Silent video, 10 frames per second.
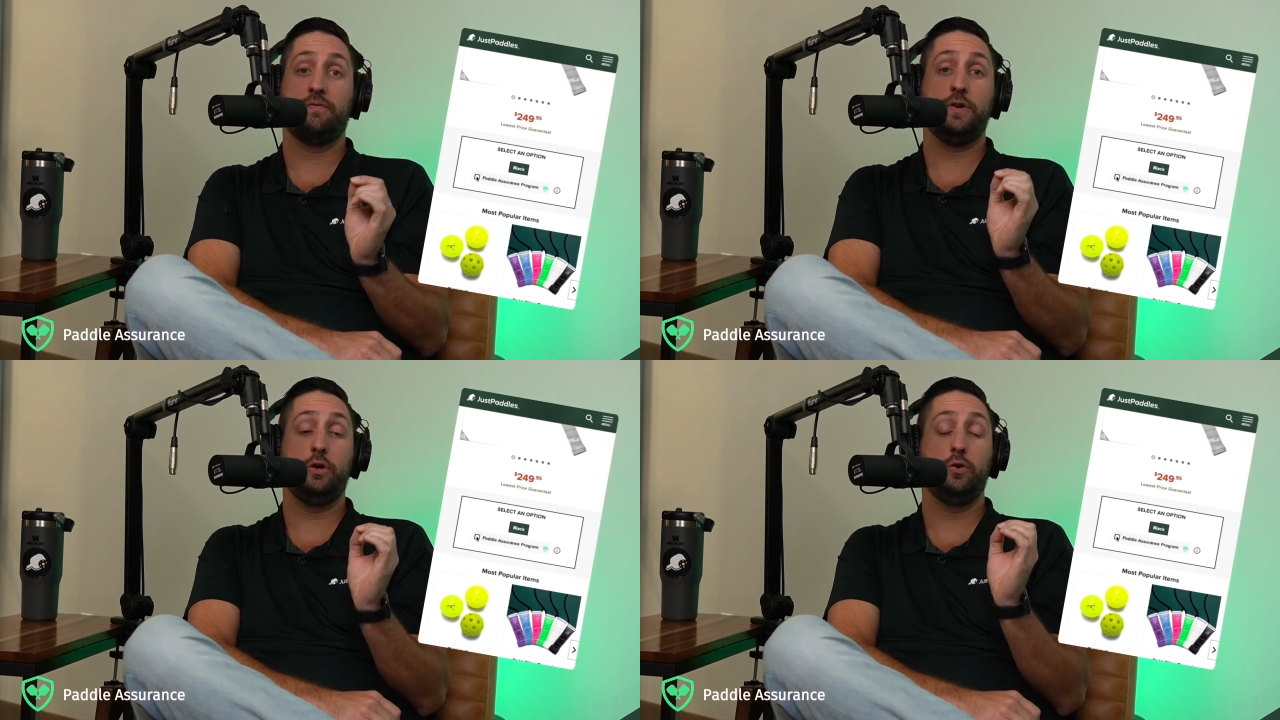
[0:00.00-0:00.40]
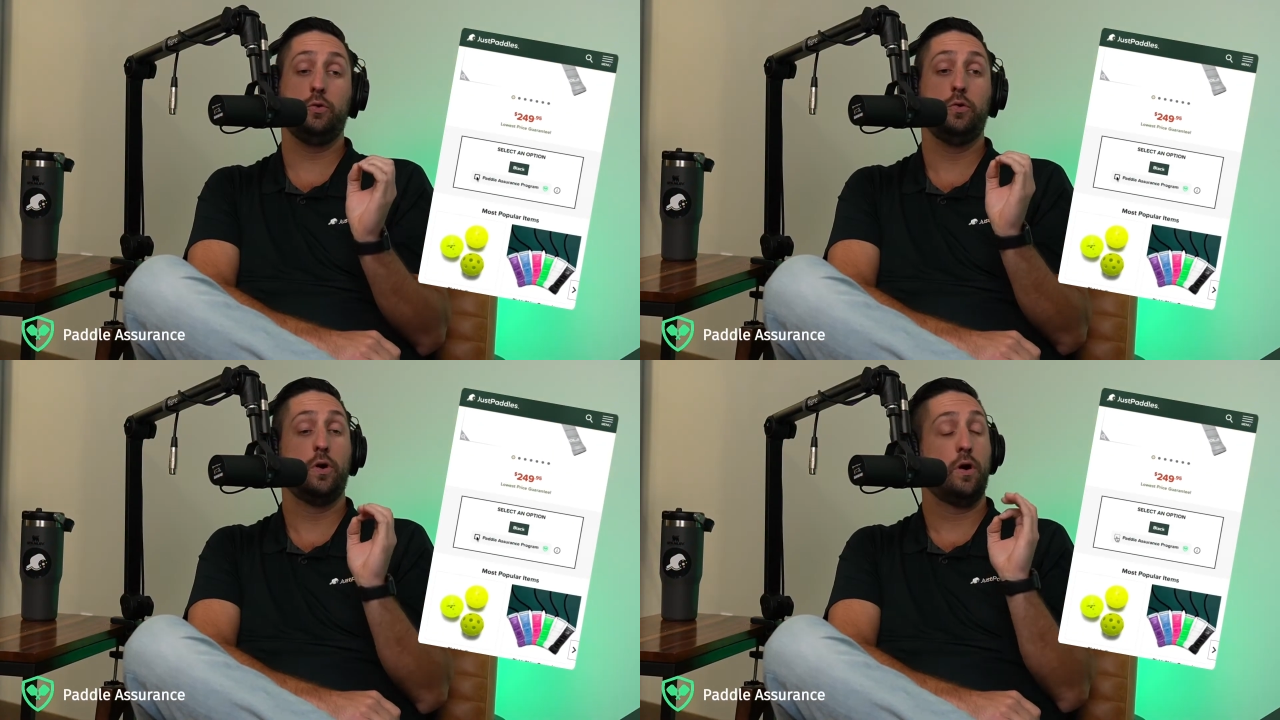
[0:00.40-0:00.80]
if
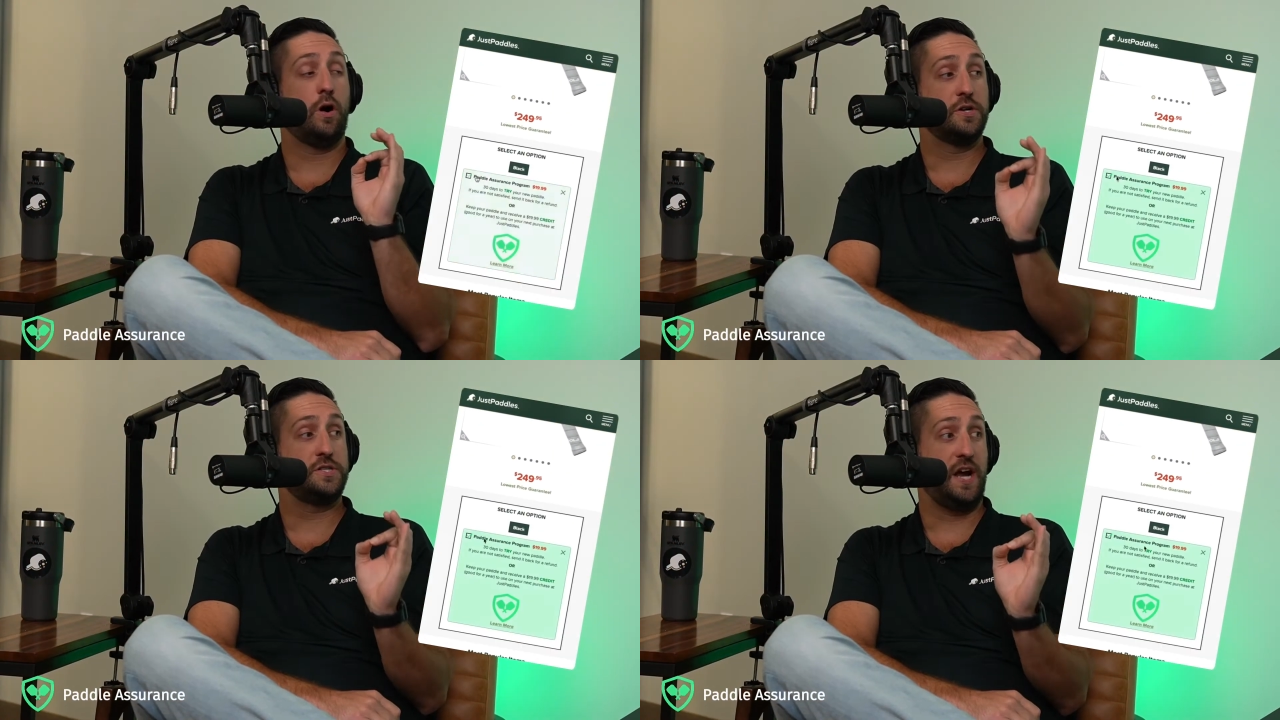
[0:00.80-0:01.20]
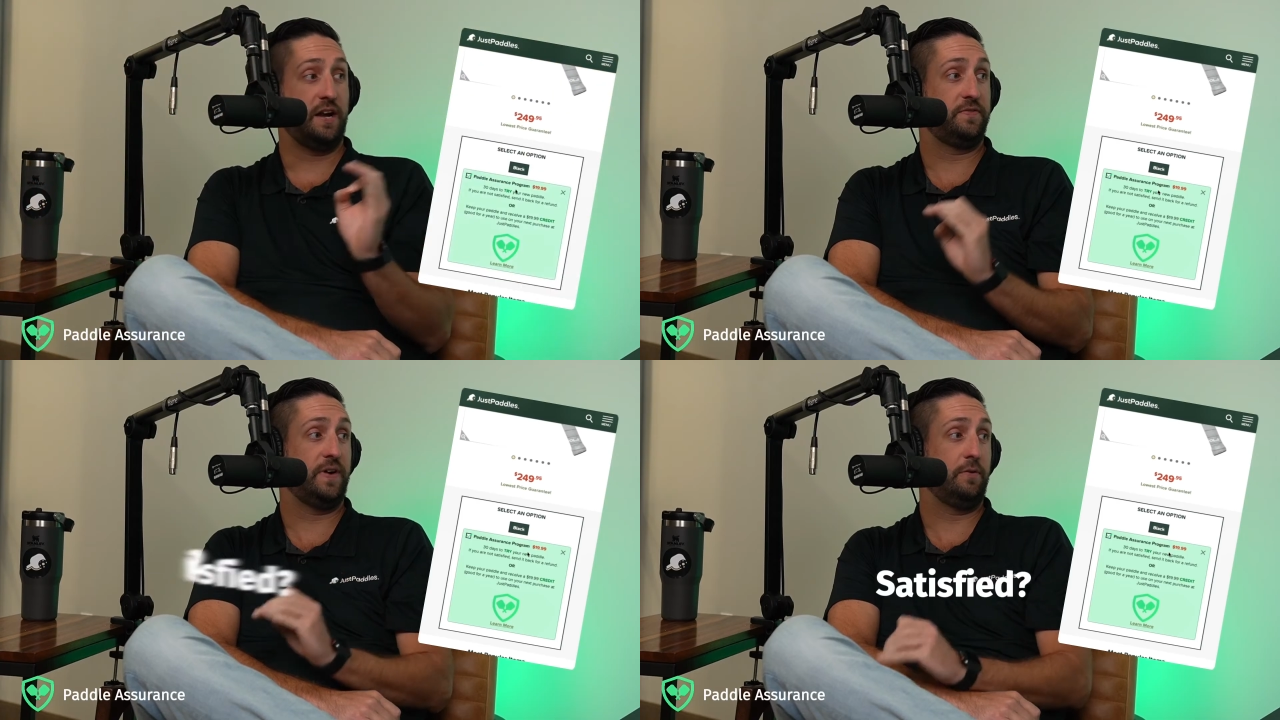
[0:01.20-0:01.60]
you are
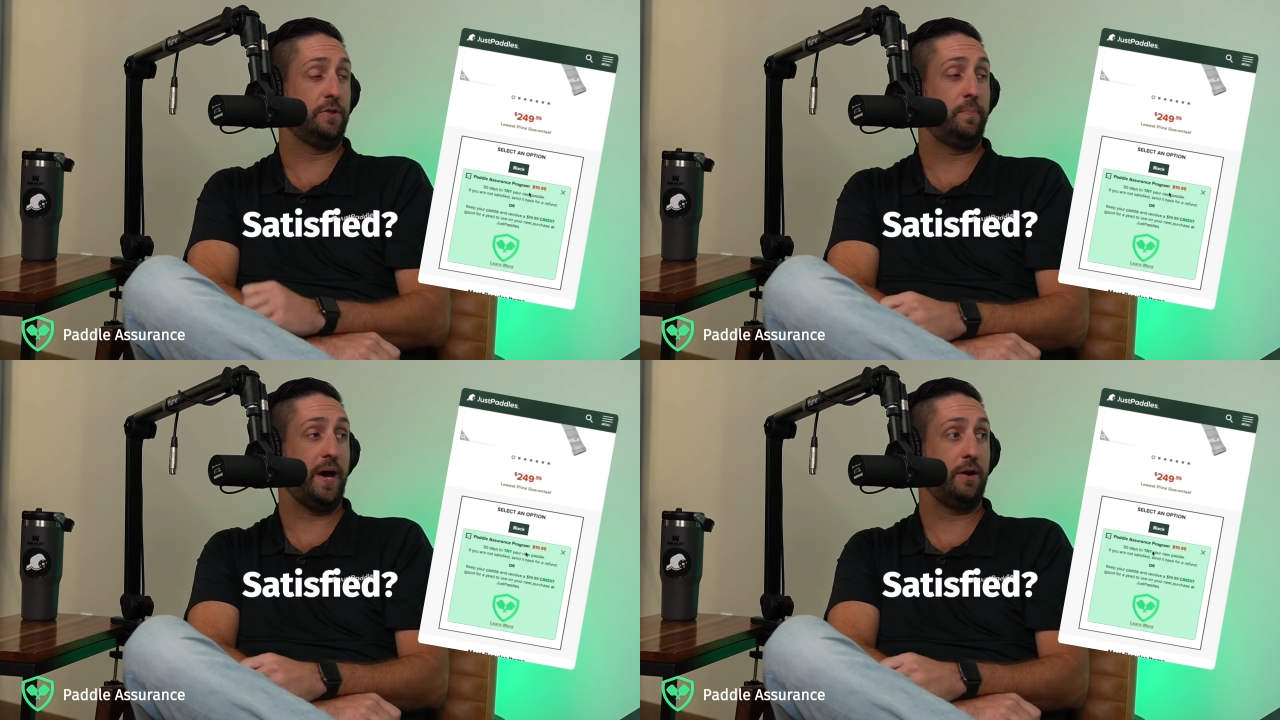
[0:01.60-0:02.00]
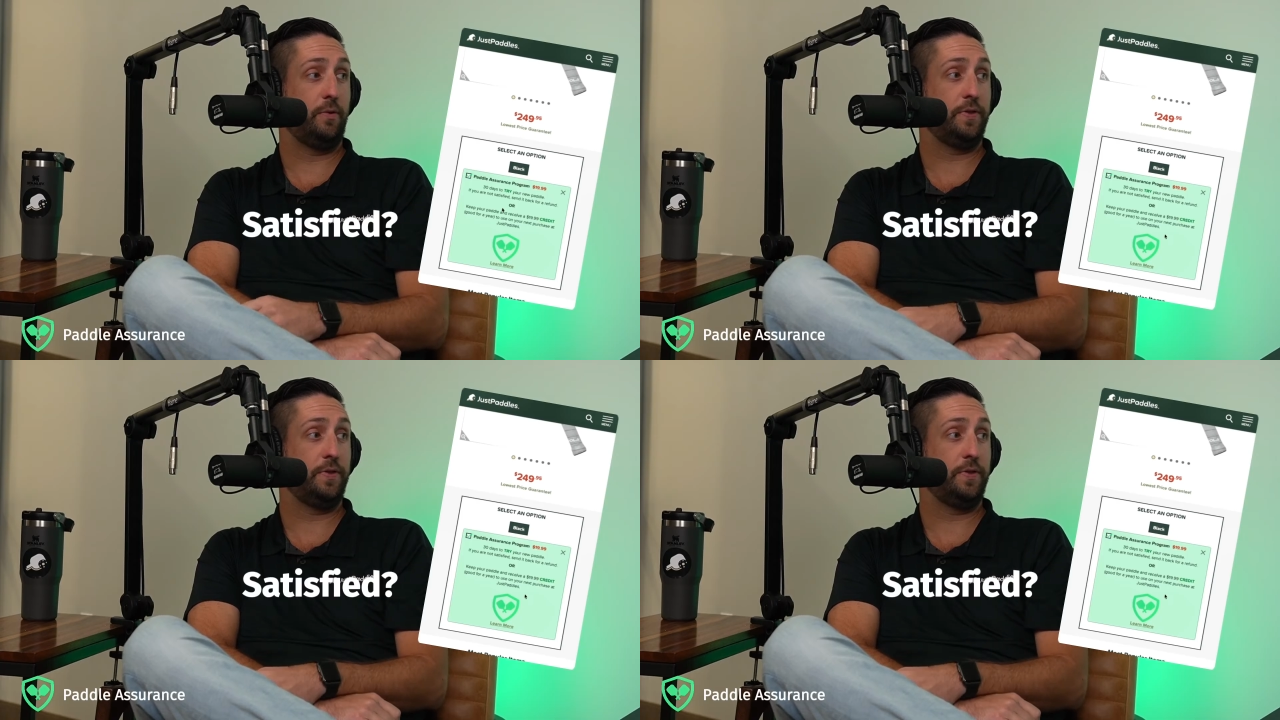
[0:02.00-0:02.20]
satisfied with the paddle